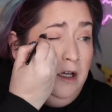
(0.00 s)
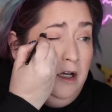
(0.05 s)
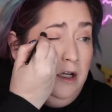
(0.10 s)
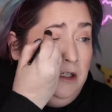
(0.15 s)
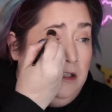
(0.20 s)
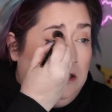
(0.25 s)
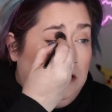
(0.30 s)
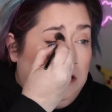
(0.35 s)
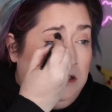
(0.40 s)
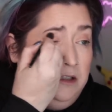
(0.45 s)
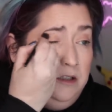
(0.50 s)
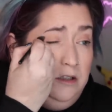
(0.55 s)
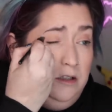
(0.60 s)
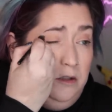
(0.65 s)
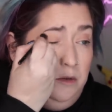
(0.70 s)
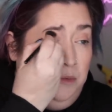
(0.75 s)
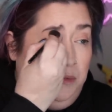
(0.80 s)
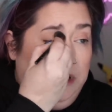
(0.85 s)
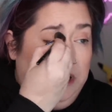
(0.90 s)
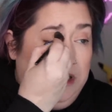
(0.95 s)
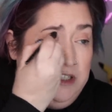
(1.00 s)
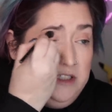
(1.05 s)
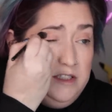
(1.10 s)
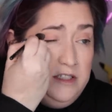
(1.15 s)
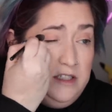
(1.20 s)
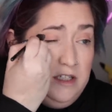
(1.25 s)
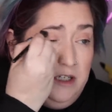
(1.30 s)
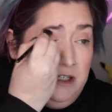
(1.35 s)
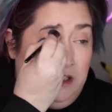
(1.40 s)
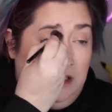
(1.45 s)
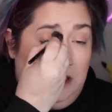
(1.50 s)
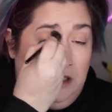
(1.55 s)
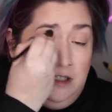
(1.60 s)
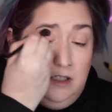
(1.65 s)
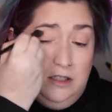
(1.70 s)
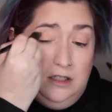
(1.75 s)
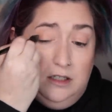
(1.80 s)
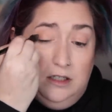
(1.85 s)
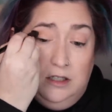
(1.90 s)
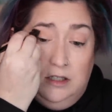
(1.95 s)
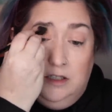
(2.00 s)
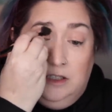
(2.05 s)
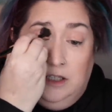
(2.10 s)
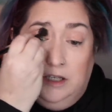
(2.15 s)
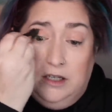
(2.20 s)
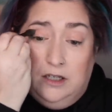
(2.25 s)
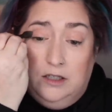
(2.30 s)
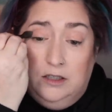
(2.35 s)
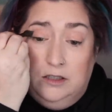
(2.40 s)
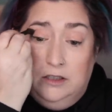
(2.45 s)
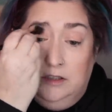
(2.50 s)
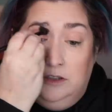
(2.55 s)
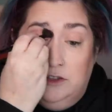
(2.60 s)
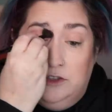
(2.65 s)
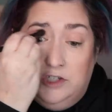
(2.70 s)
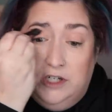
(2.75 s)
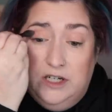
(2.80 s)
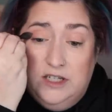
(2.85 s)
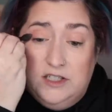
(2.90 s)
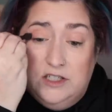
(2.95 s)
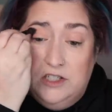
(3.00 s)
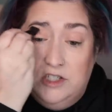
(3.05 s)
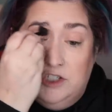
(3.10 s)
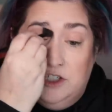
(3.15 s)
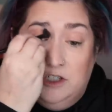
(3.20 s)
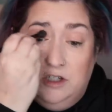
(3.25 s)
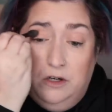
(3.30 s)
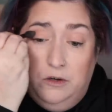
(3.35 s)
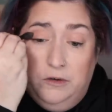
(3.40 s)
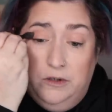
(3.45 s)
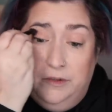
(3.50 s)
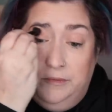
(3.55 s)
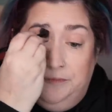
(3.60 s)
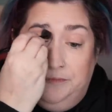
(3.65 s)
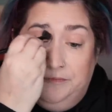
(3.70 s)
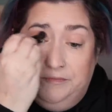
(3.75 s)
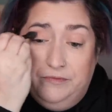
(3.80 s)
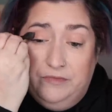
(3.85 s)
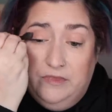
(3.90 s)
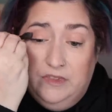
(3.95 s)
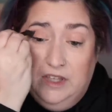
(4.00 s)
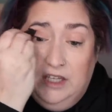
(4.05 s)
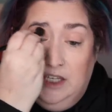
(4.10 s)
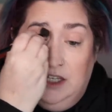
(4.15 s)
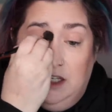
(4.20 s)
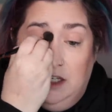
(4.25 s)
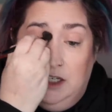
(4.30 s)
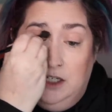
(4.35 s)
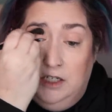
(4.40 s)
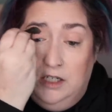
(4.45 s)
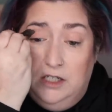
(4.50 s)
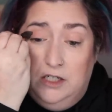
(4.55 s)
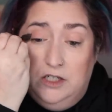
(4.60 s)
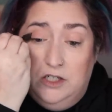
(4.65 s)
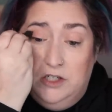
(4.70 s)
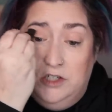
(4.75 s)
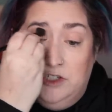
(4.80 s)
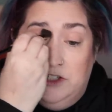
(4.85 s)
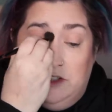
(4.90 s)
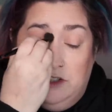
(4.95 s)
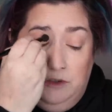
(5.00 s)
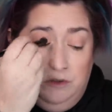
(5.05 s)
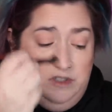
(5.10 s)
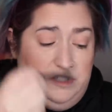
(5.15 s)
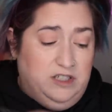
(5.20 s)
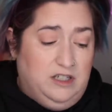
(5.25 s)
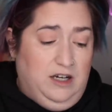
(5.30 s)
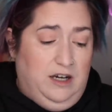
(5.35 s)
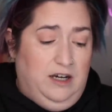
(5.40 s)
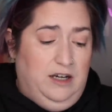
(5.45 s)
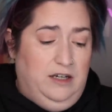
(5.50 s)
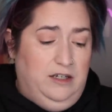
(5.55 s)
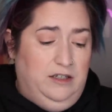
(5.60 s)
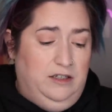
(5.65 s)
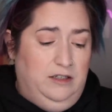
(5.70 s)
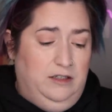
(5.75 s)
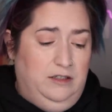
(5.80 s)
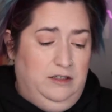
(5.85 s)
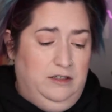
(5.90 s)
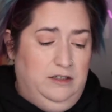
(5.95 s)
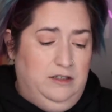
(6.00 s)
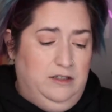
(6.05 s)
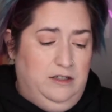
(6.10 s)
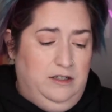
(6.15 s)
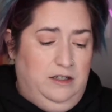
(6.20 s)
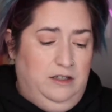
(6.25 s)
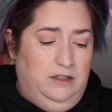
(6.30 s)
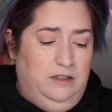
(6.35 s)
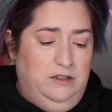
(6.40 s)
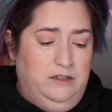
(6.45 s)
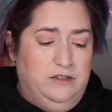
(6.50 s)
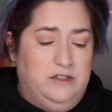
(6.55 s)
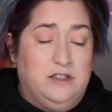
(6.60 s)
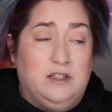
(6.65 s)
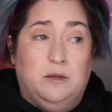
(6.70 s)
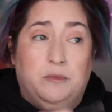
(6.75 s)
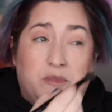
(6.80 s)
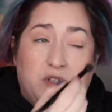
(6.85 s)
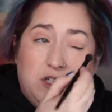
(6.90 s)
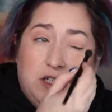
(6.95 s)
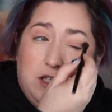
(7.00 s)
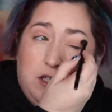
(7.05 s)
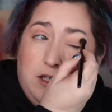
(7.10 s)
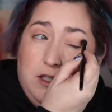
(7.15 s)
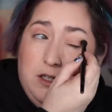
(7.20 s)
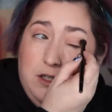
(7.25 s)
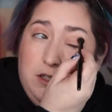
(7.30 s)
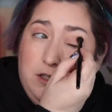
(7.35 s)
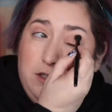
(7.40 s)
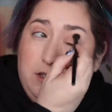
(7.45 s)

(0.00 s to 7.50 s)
a little bit and get like a little transition going just so it's got a little something to